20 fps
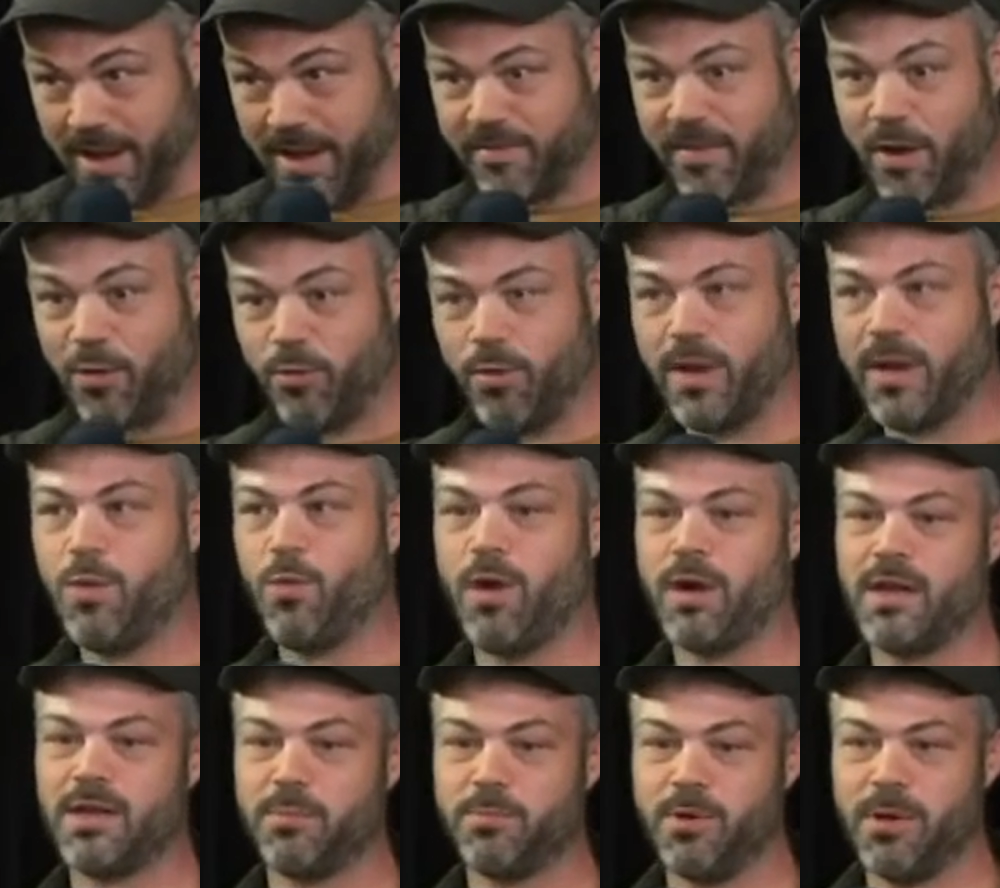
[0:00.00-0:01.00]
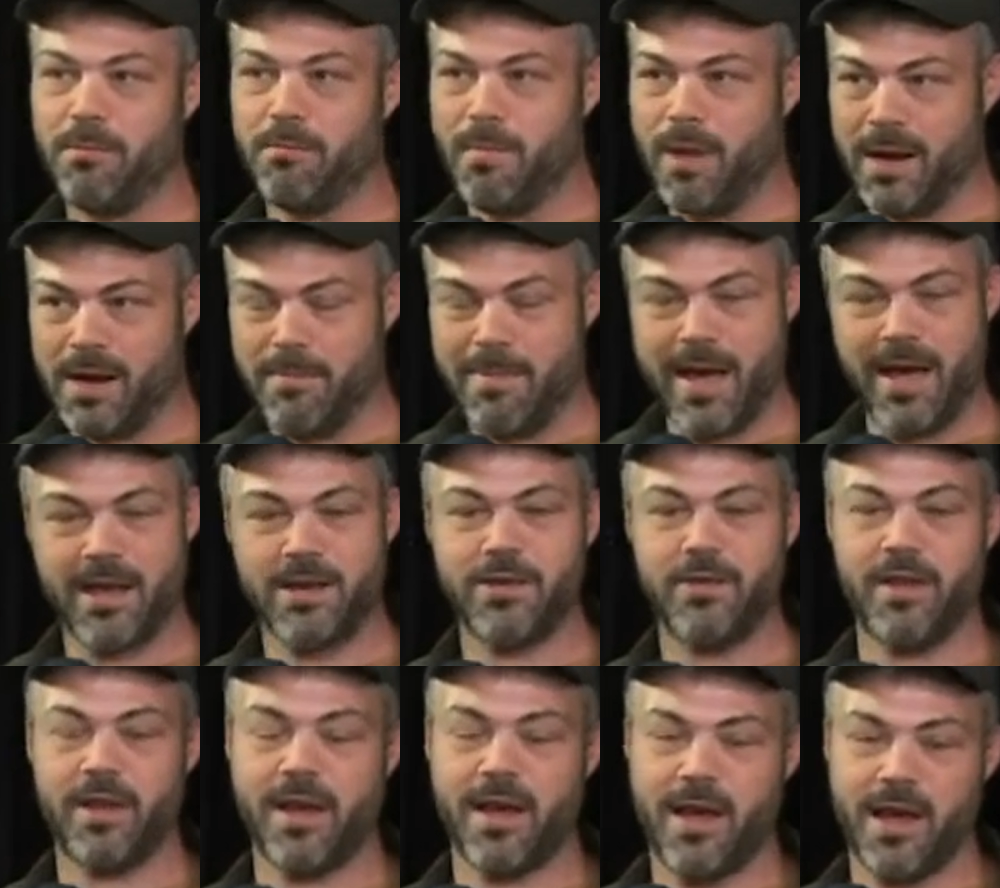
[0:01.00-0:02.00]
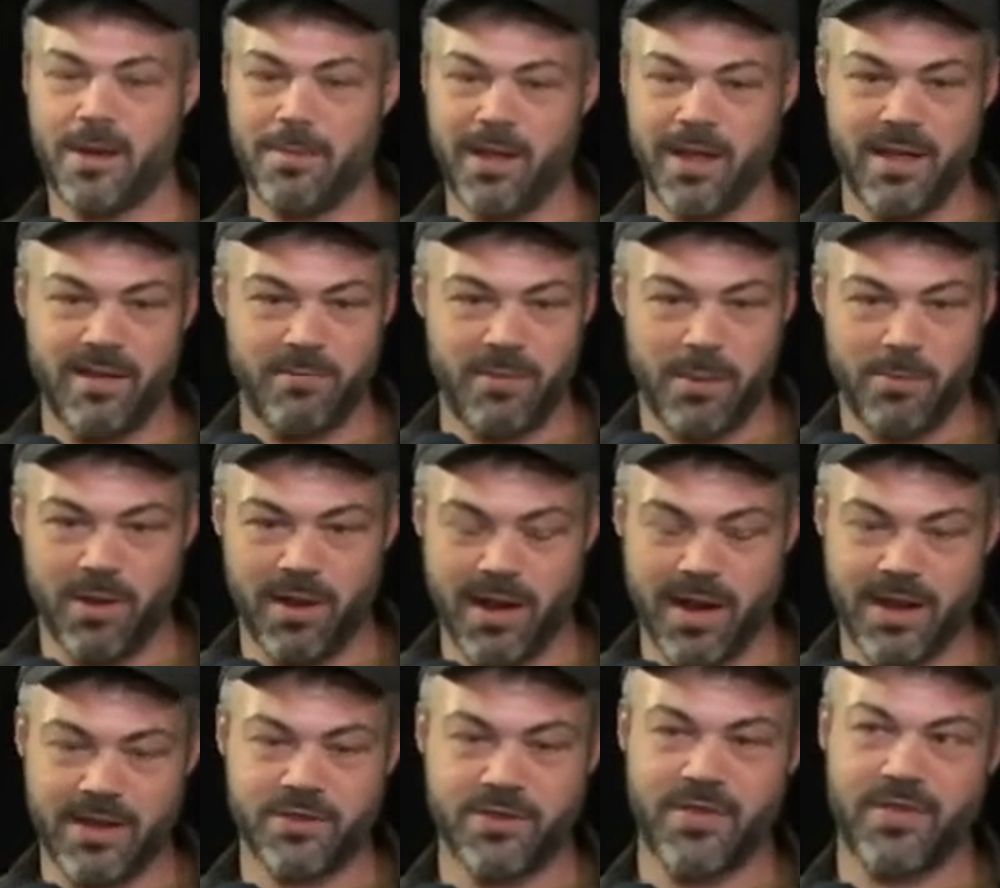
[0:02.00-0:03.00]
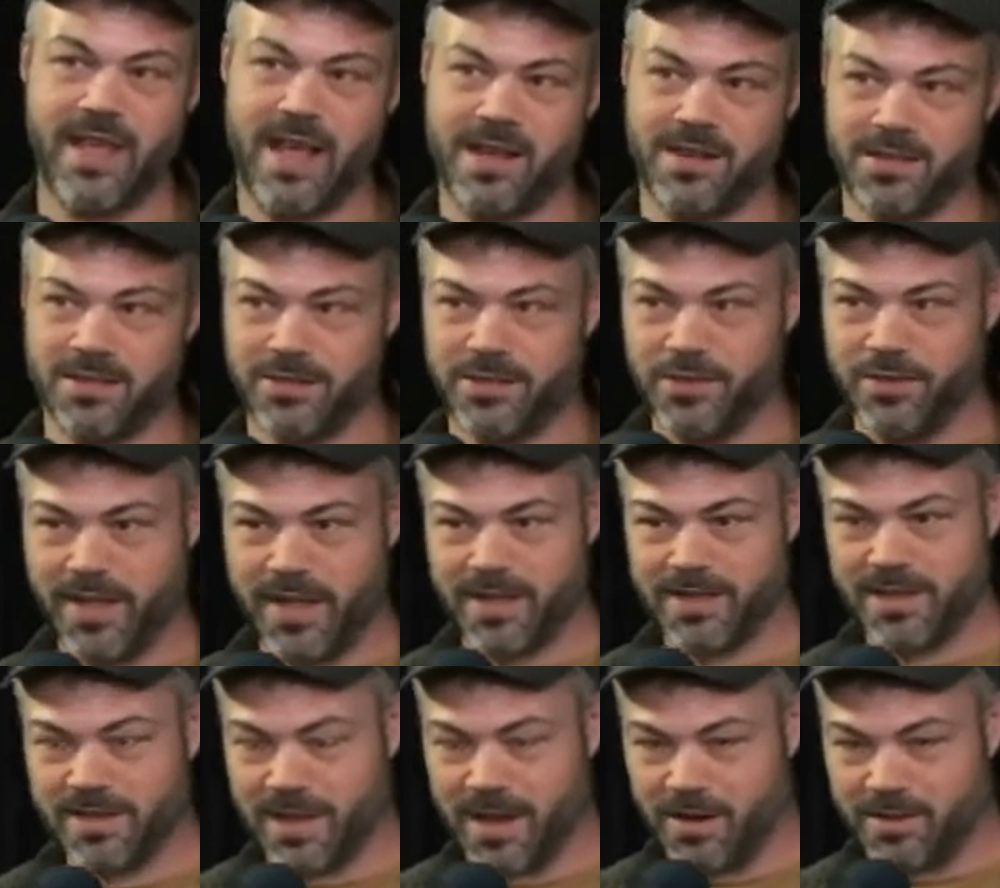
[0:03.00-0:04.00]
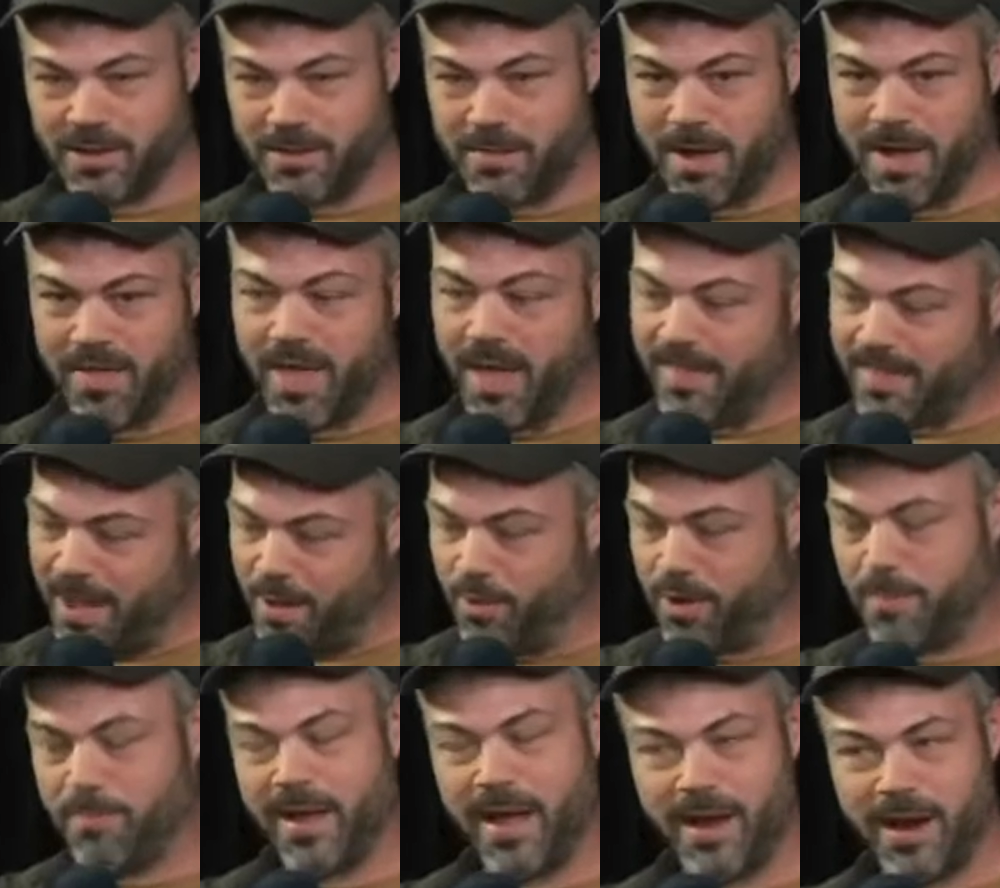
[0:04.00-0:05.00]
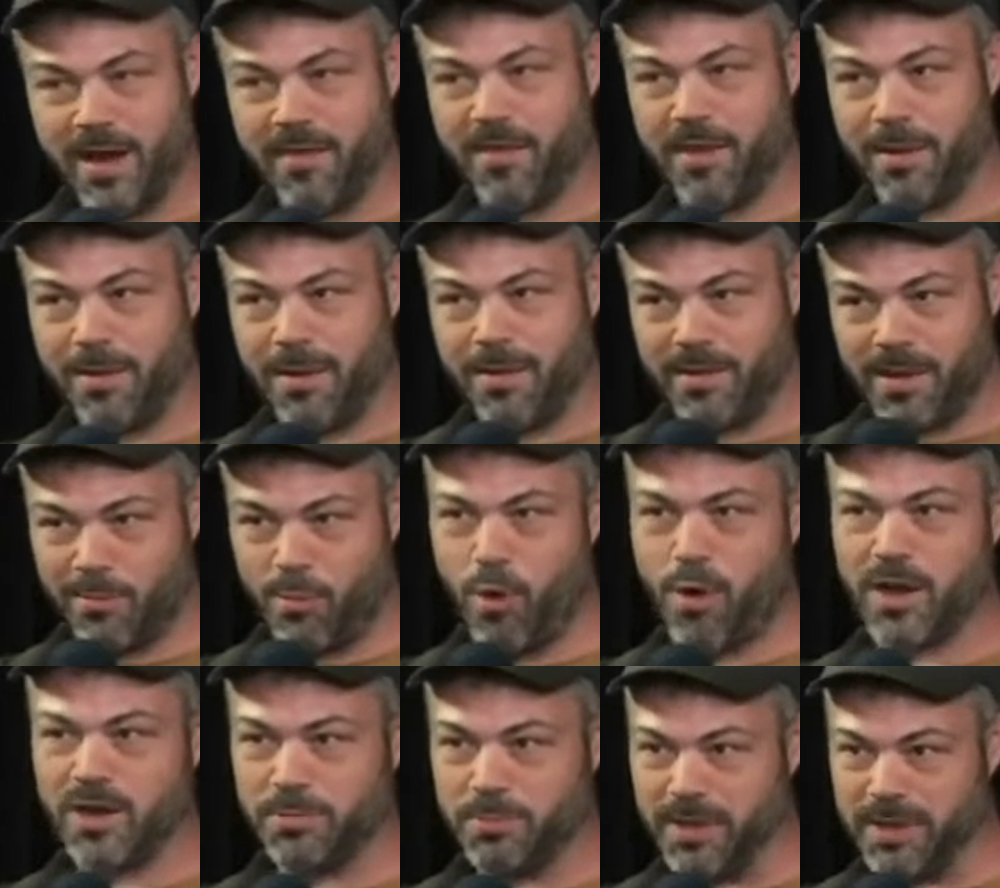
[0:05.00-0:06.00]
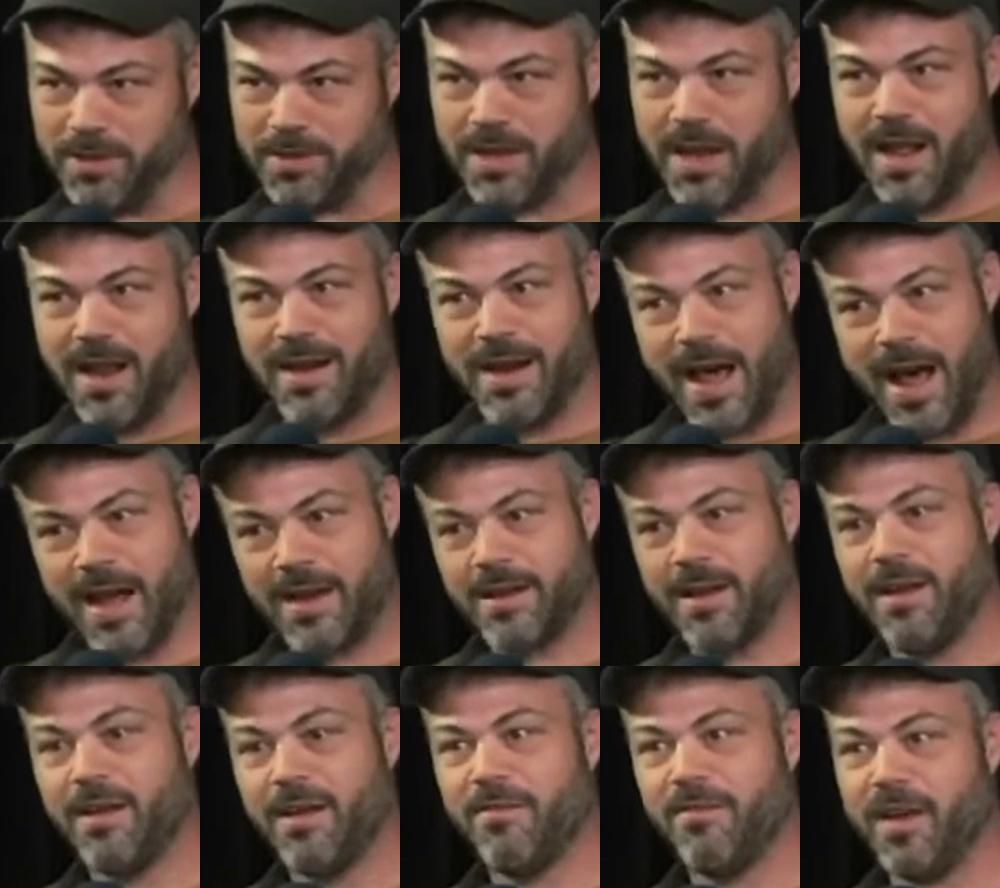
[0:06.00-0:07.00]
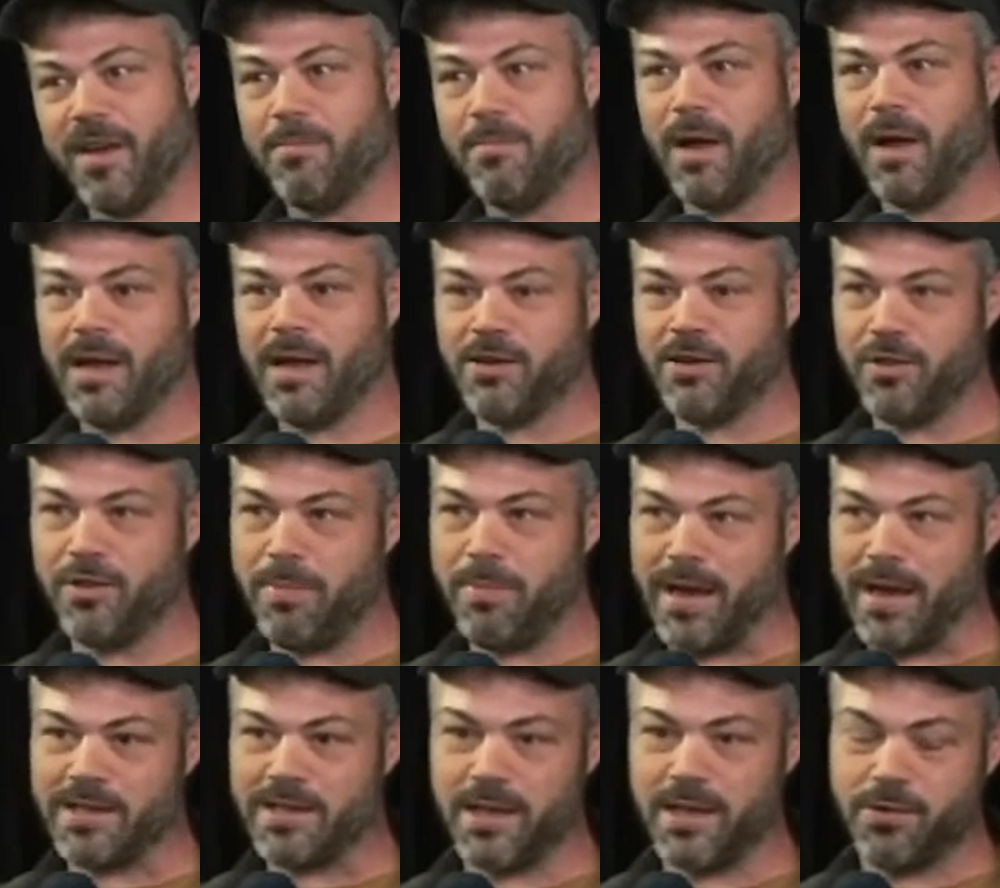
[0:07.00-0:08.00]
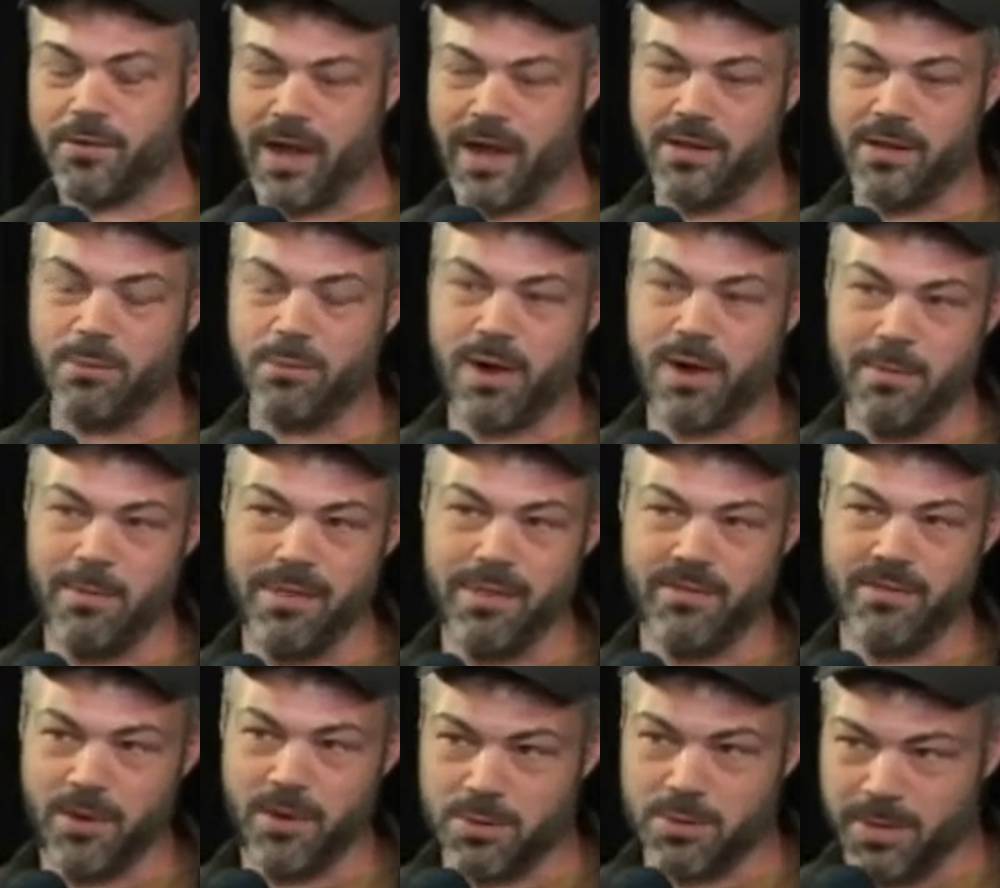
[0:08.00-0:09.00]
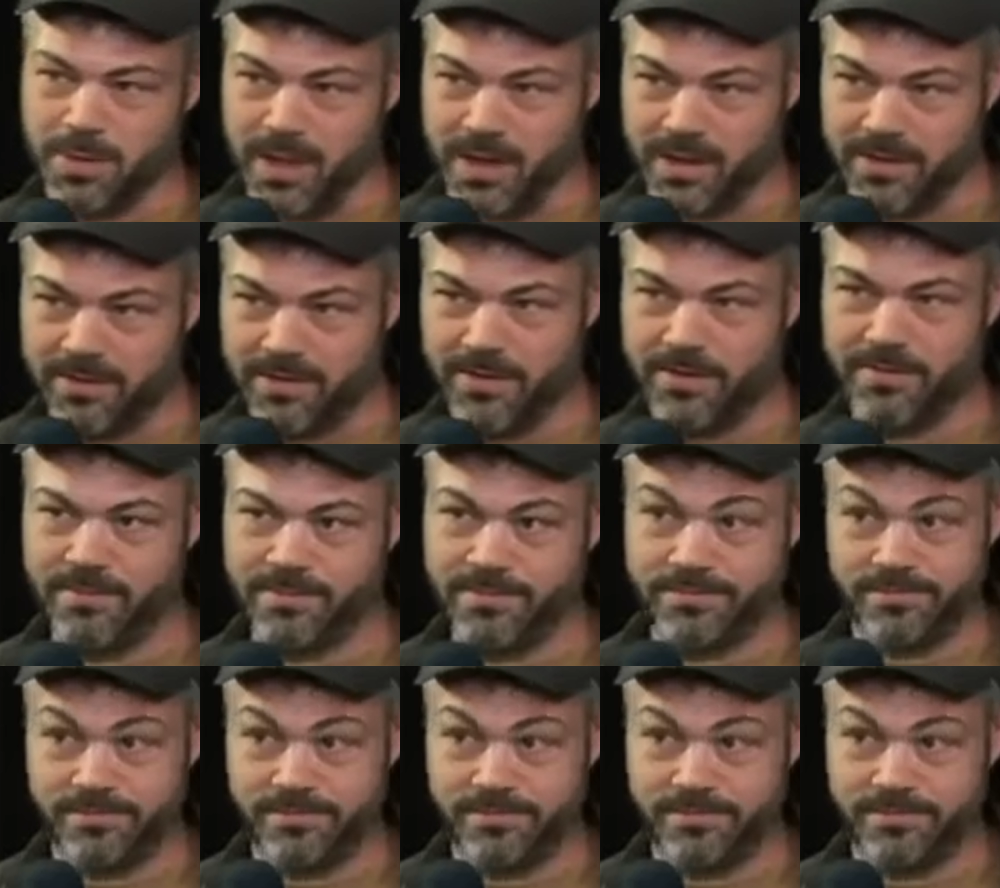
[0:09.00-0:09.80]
If they really wanted to put money back into the economy, give people an extra $1,000, $2,000 a month, they would have paid off their mortgage bills, not fed money into the banks that created the problem in the first place.